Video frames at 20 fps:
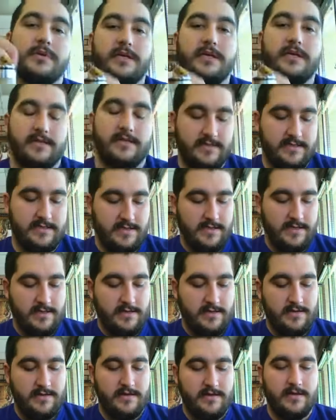the inside.
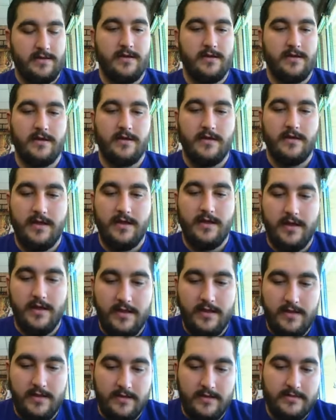
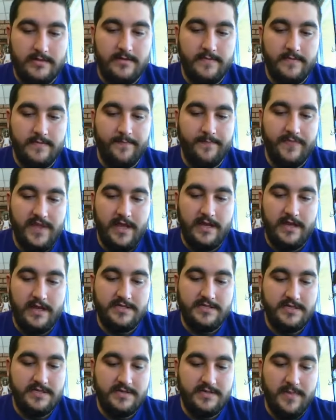And
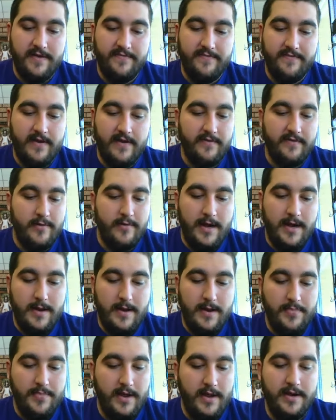that's just my favorite
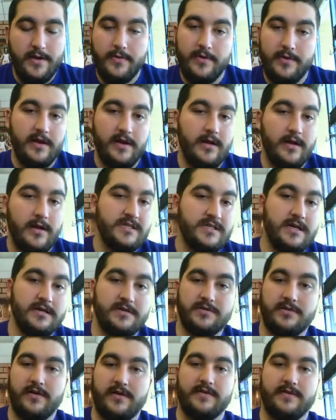wrap. I know what it comes out
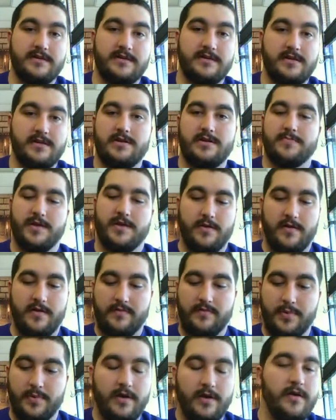to every time, and
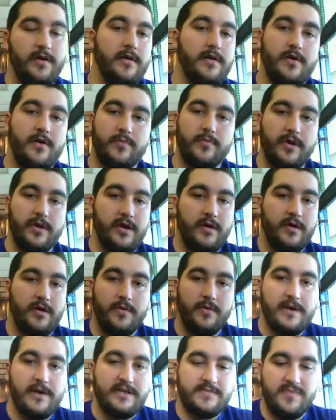I'll put it on a home maker
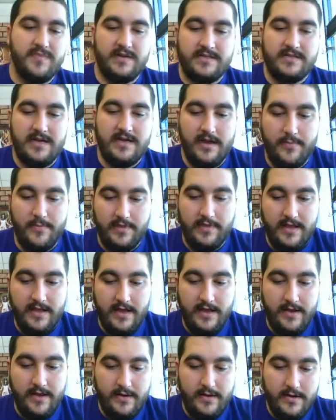and waste my time with
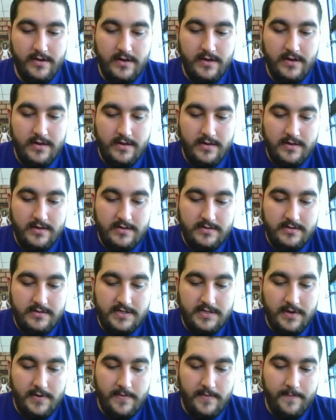that.
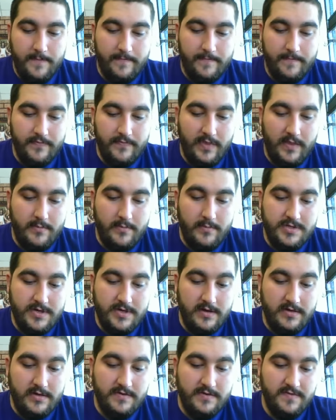So, let's show
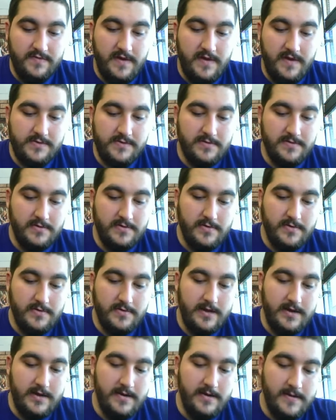you the fakes real quick.